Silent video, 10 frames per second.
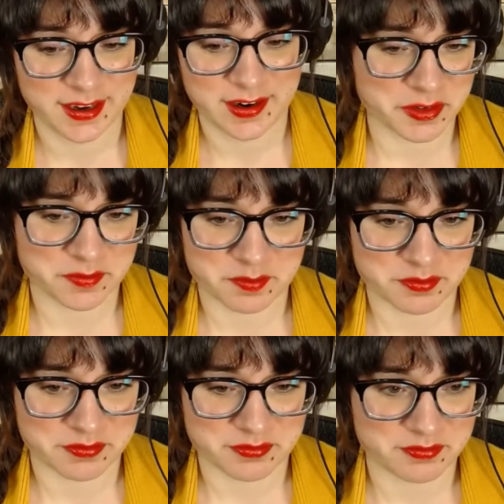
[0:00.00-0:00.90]
there's
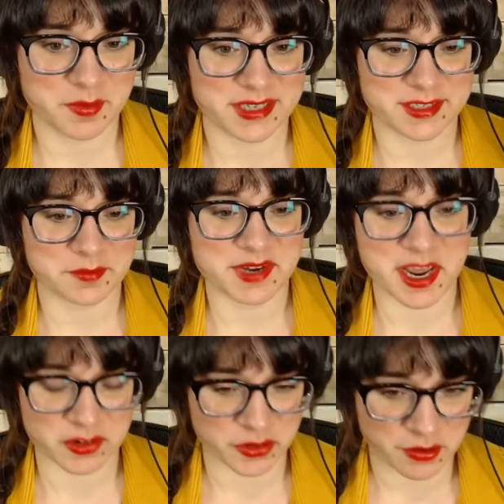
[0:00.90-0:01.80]
going to be some
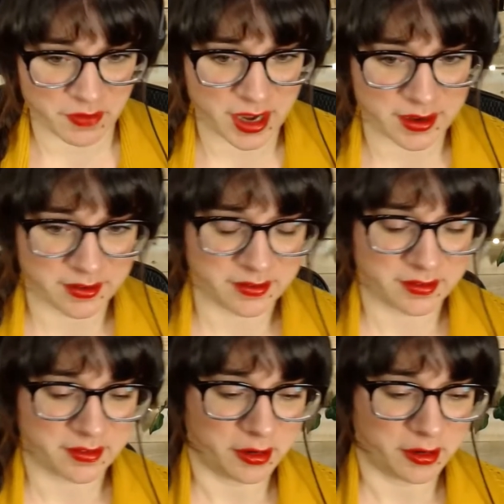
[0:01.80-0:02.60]
danger if I